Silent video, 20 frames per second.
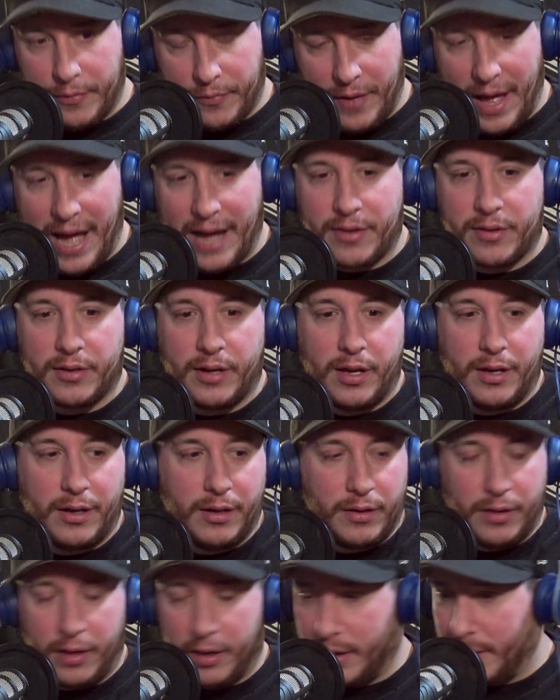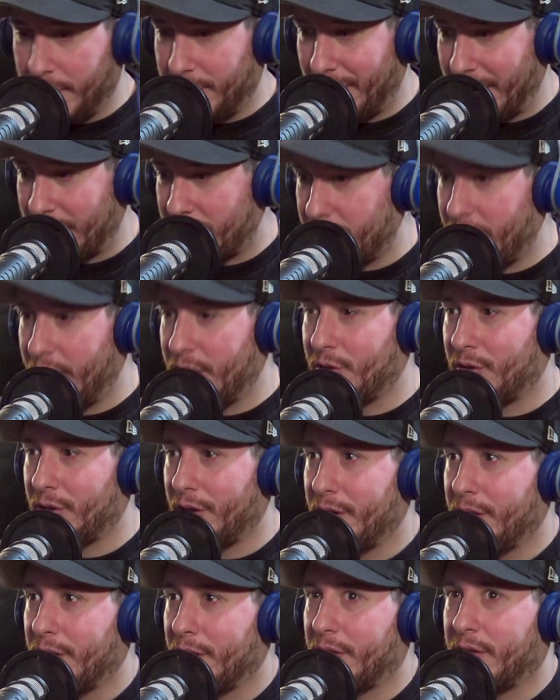Vaccinated,
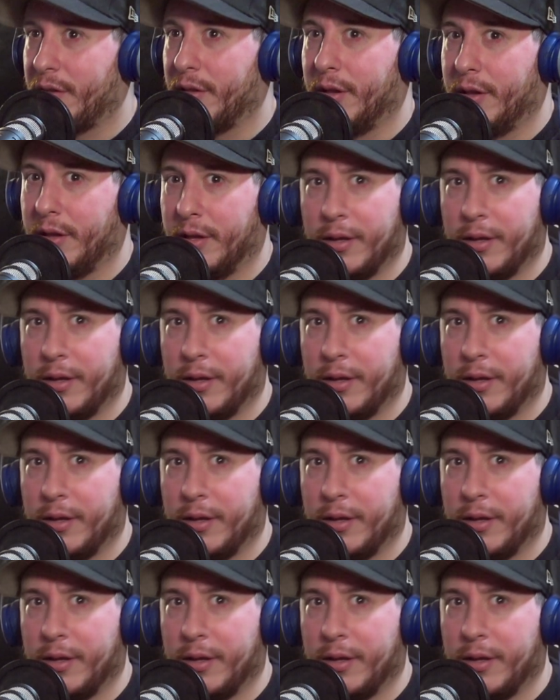vaccinations.